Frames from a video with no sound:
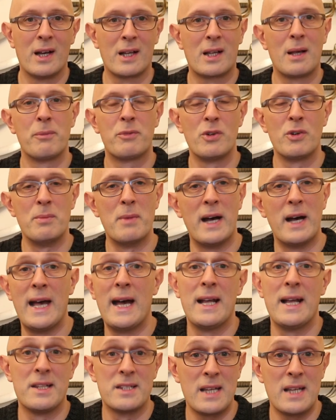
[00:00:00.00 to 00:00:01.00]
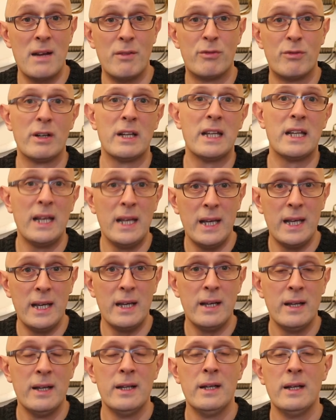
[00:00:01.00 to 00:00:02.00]
come through my hands every
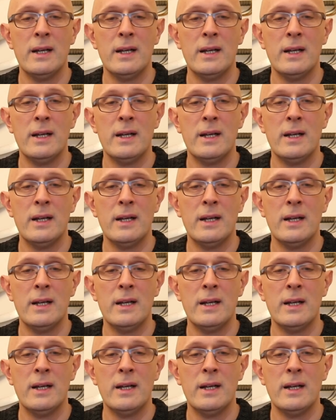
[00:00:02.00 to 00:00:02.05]
year.